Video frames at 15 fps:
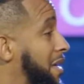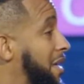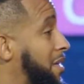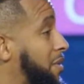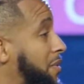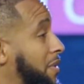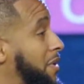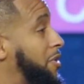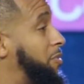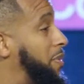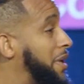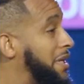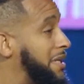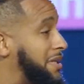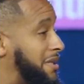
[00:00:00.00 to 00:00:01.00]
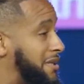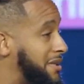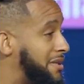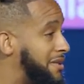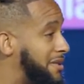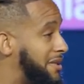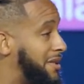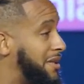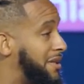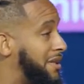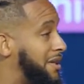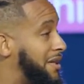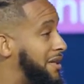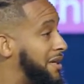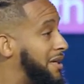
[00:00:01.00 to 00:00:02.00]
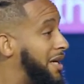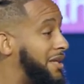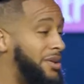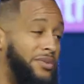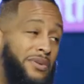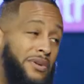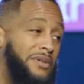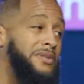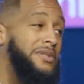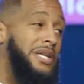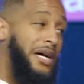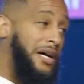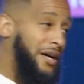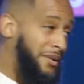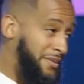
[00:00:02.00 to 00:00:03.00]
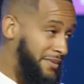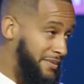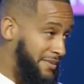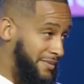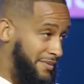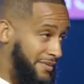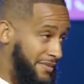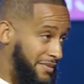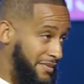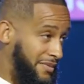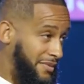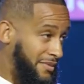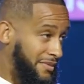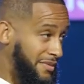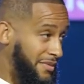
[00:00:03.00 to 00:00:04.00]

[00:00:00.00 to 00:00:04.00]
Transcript: in the wrong place at the wrong time.